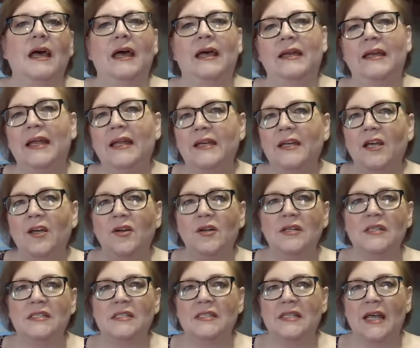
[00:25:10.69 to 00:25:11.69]
and I
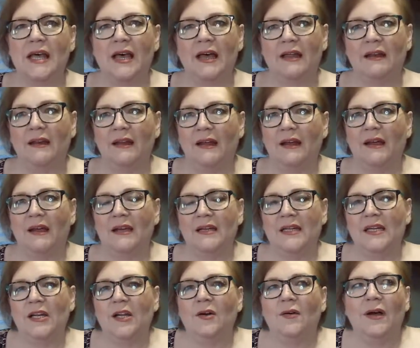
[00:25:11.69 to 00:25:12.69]
notice that
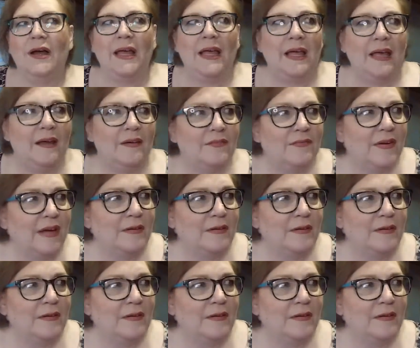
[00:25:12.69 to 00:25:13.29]
you know i have